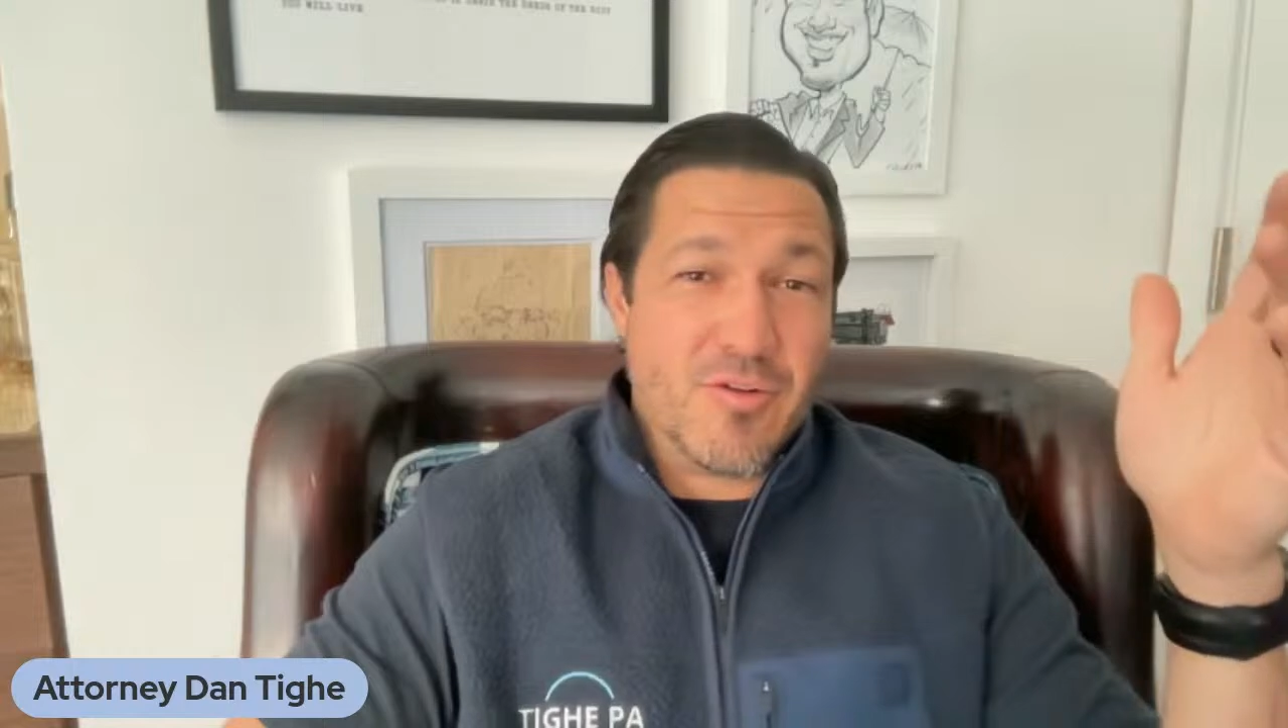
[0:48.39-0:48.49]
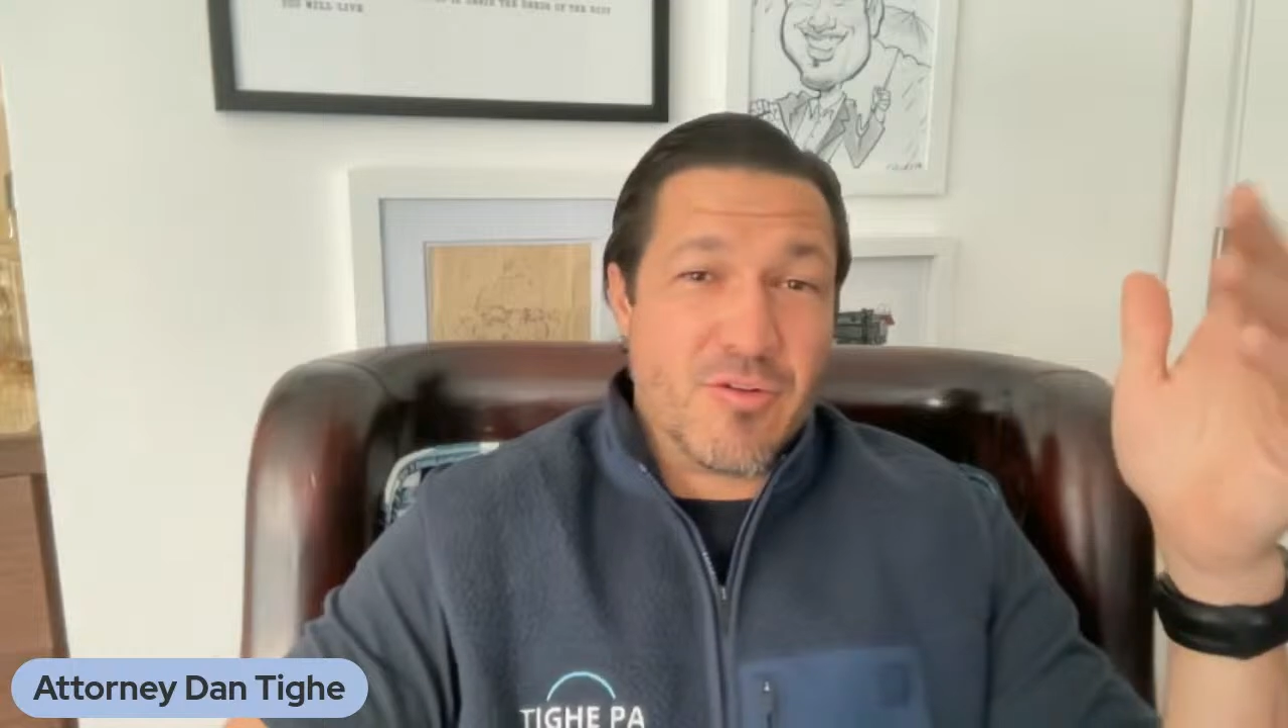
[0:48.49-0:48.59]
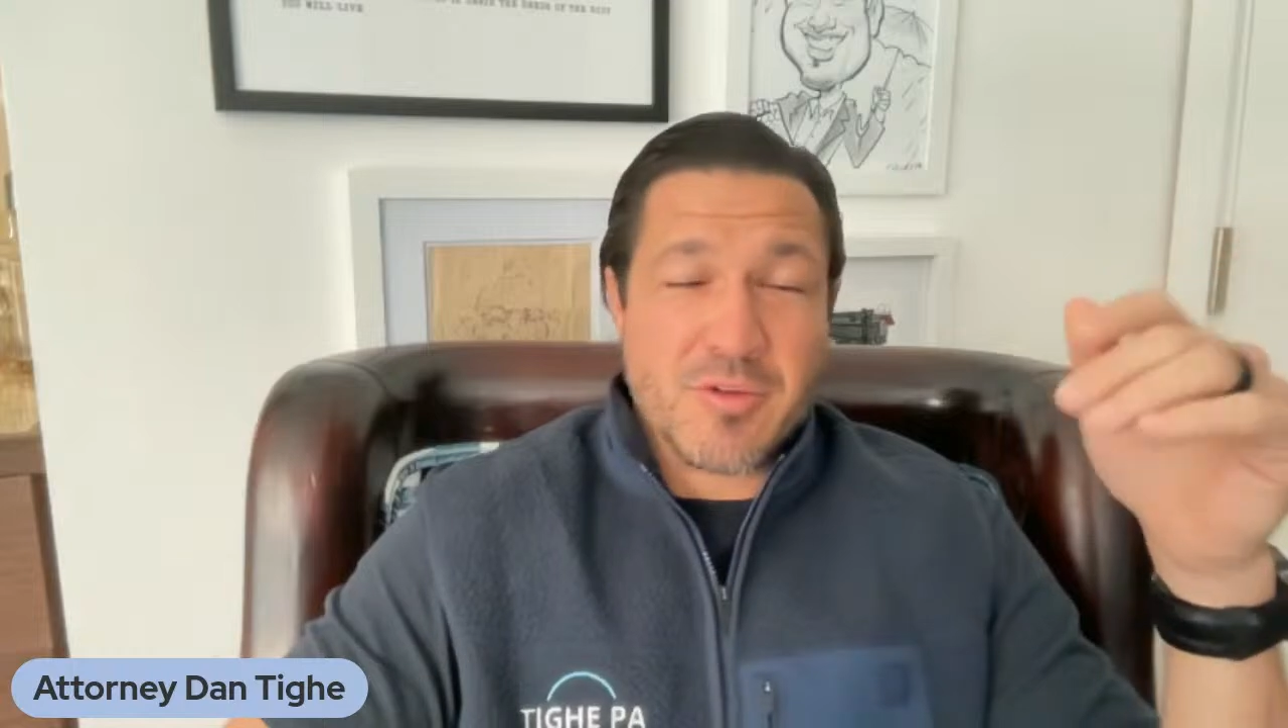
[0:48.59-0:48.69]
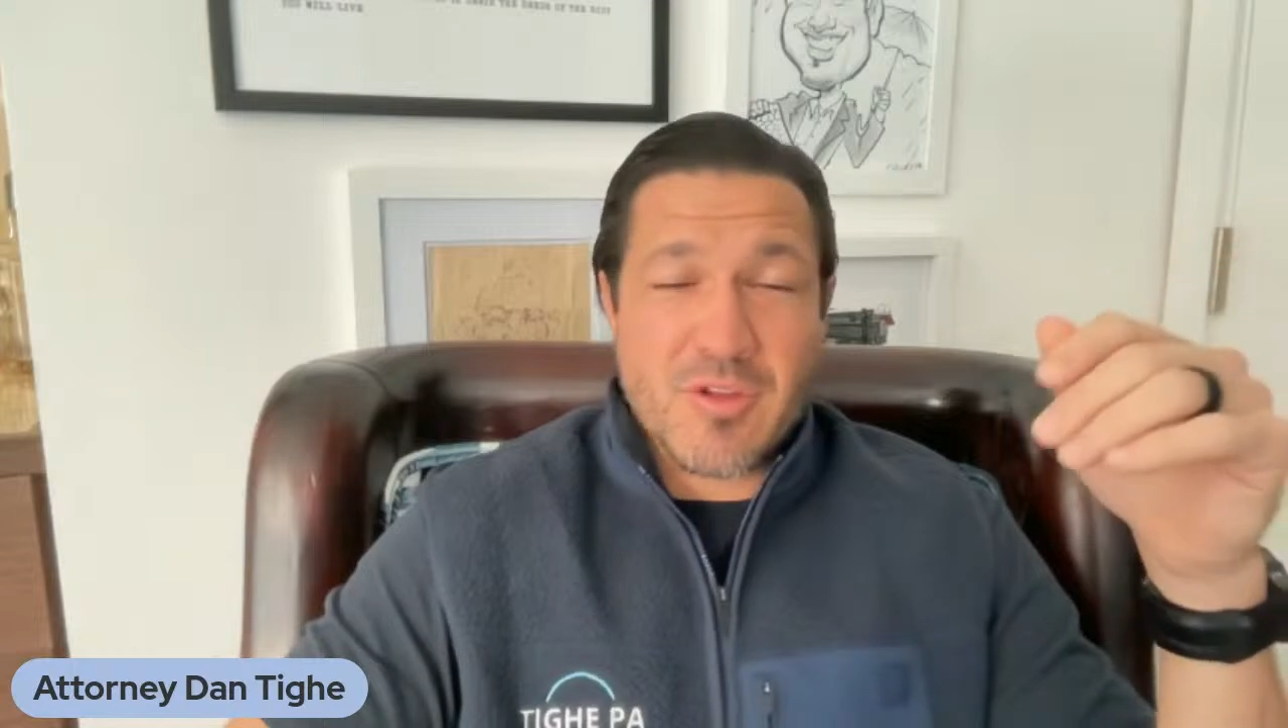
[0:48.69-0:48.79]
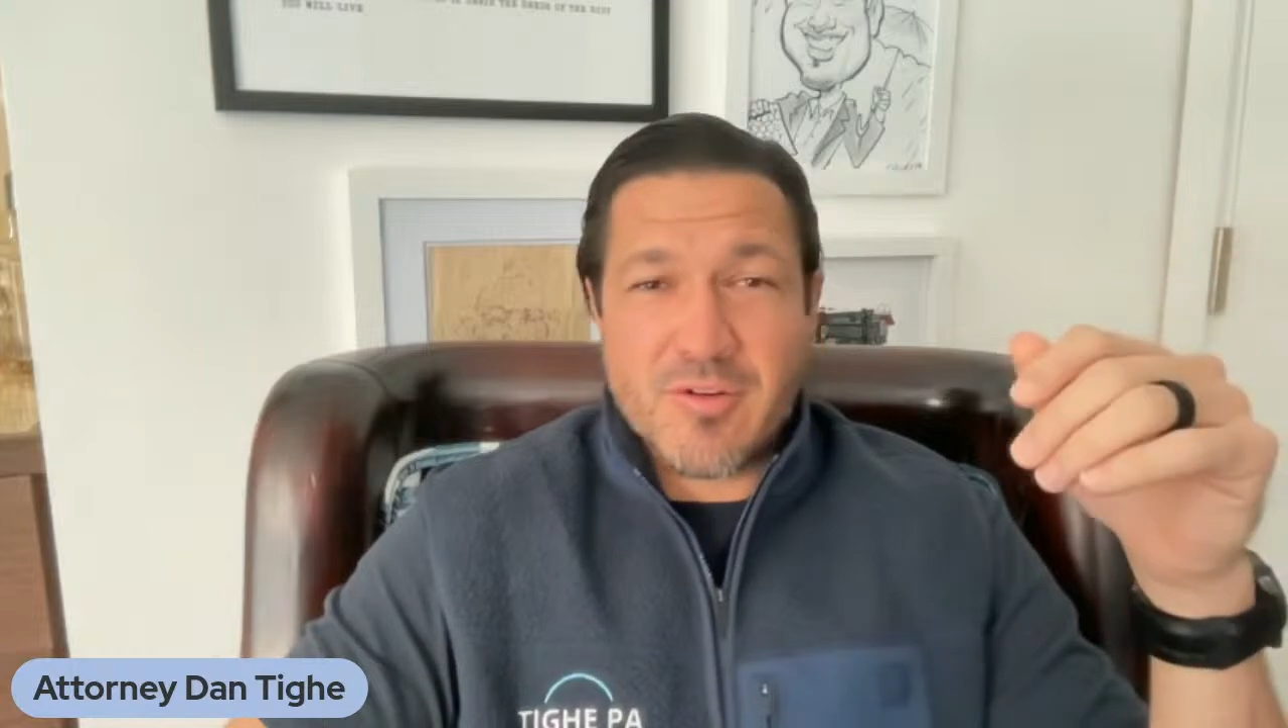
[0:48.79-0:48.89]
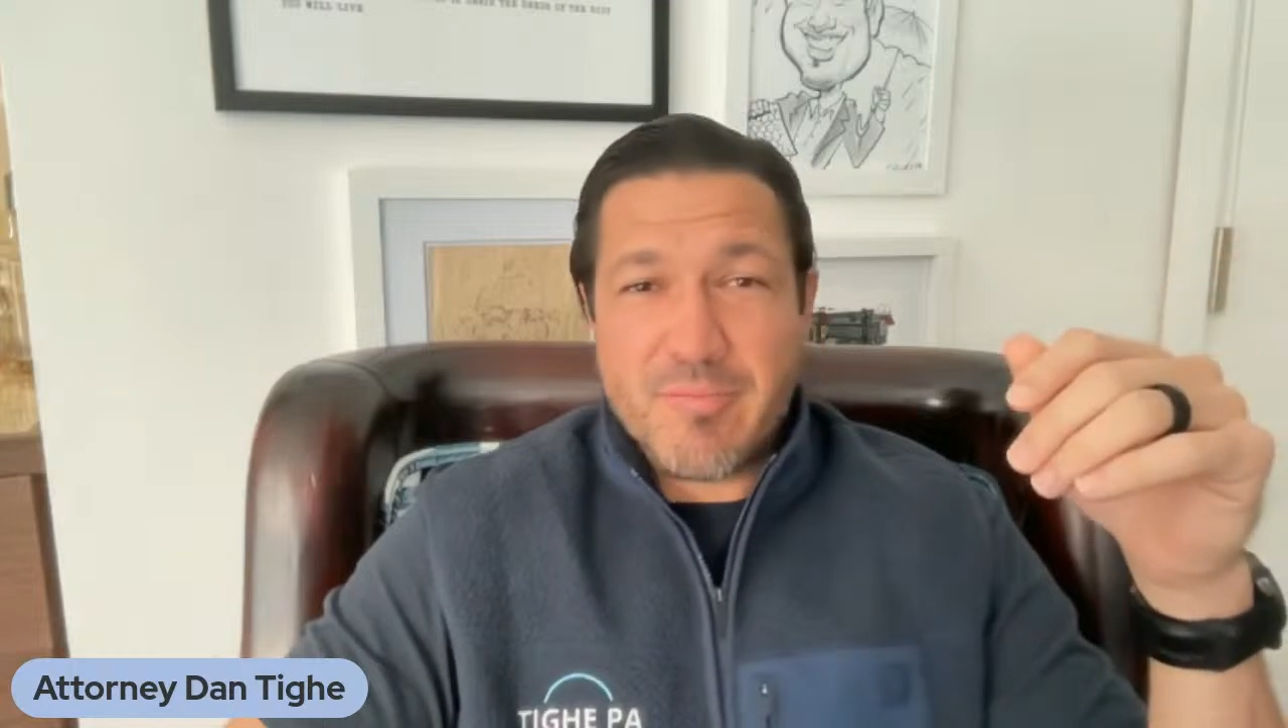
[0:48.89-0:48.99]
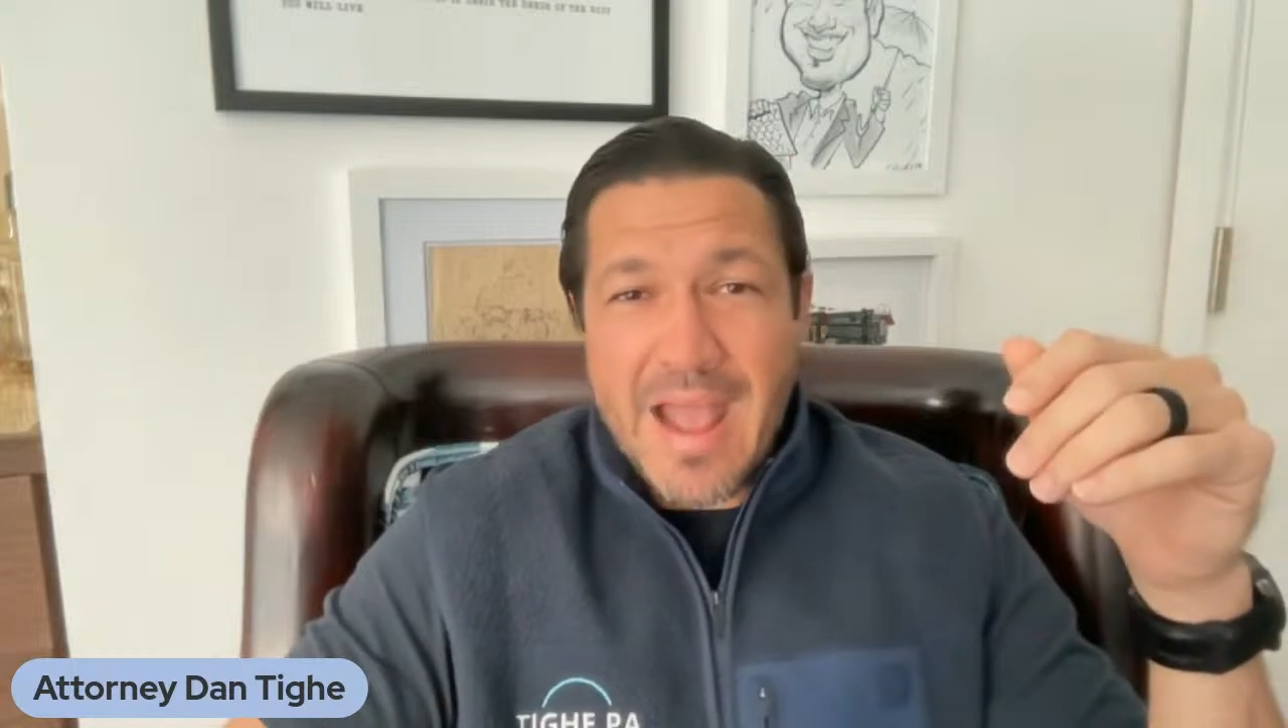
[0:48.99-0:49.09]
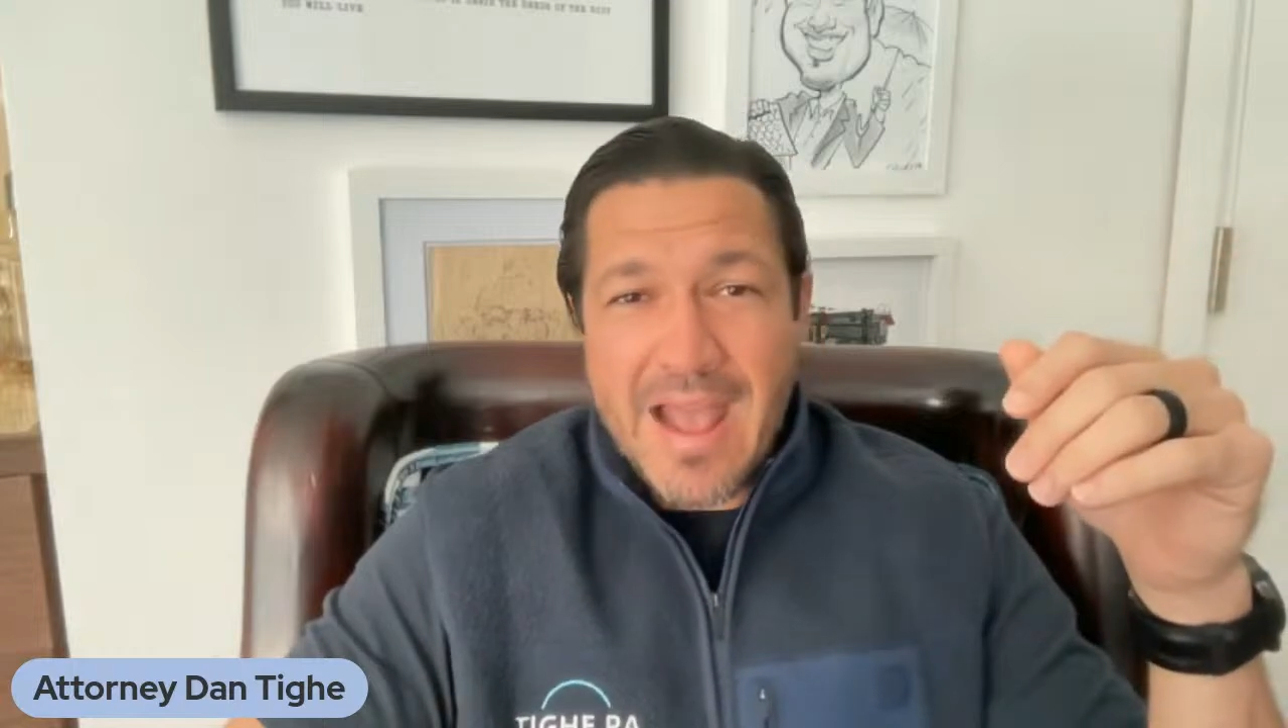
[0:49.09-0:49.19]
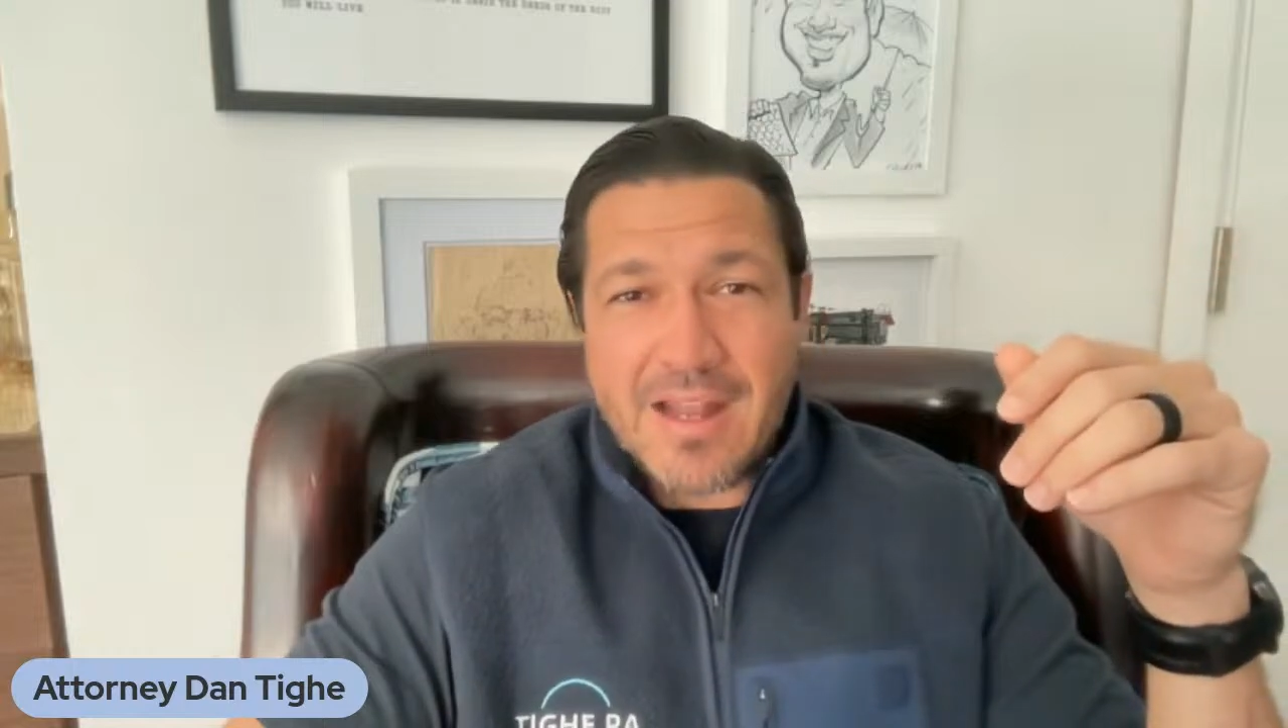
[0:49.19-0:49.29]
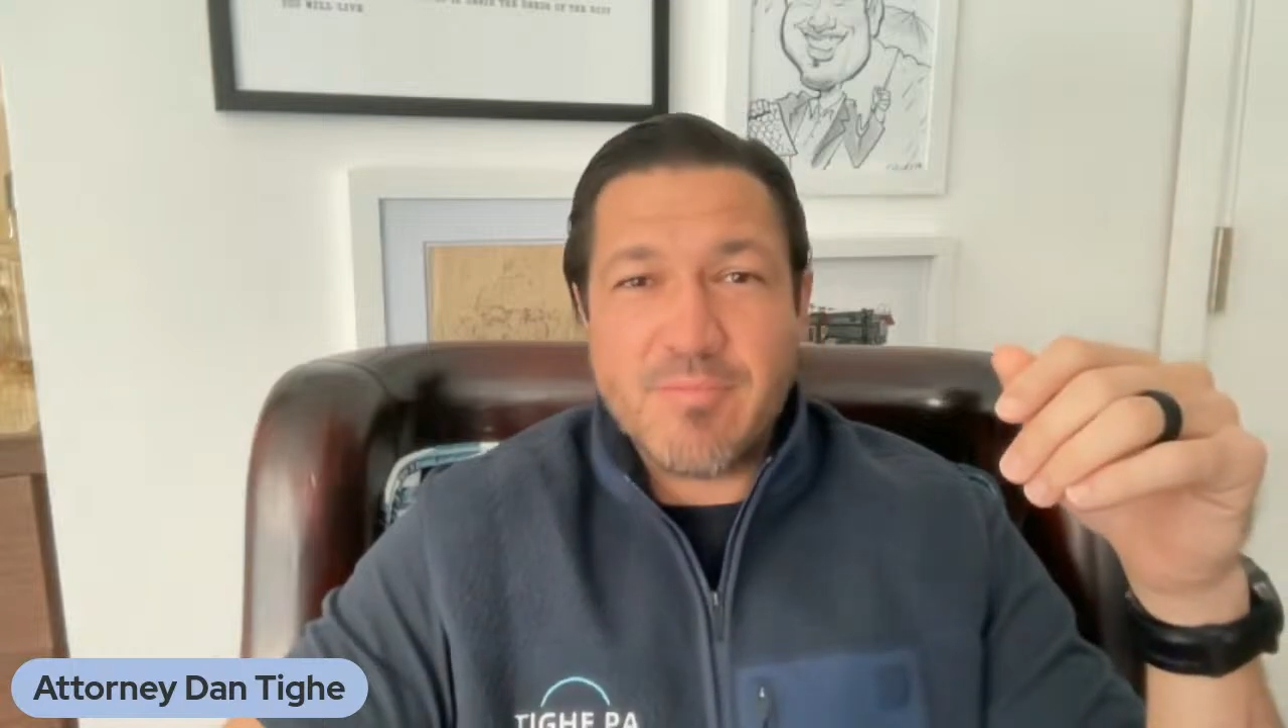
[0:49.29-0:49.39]
normal good or
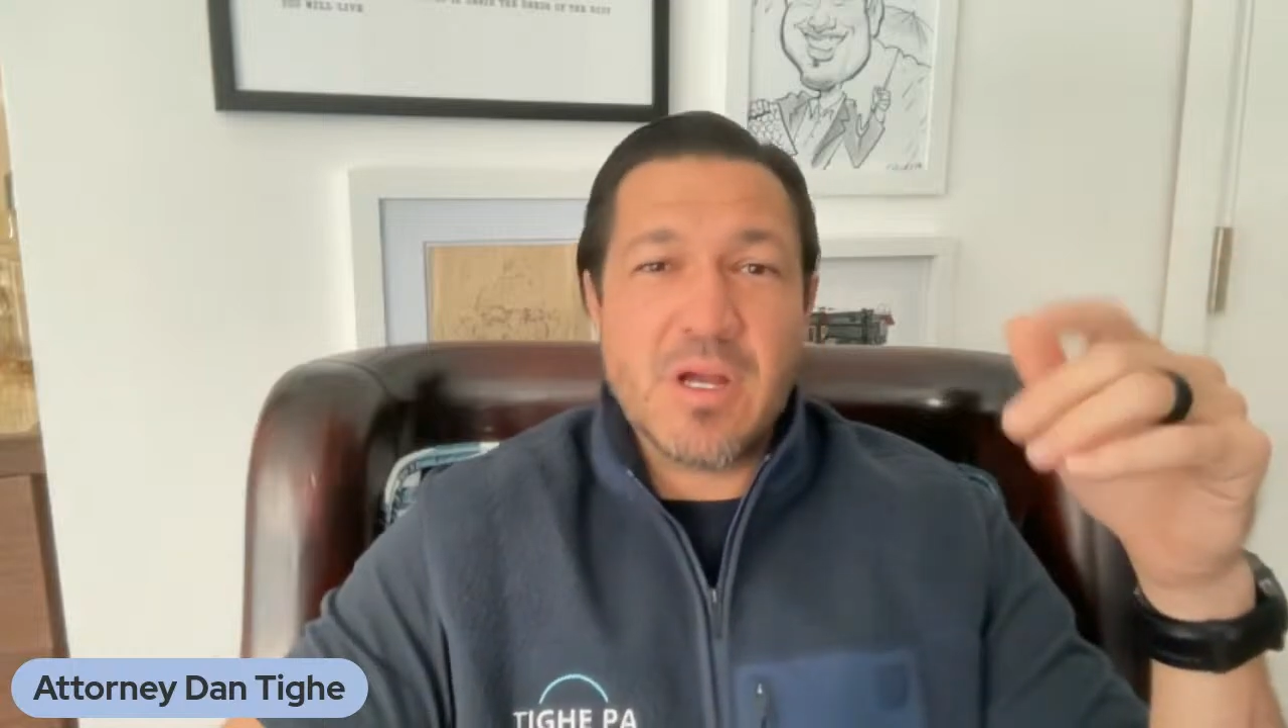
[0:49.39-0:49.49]
bad,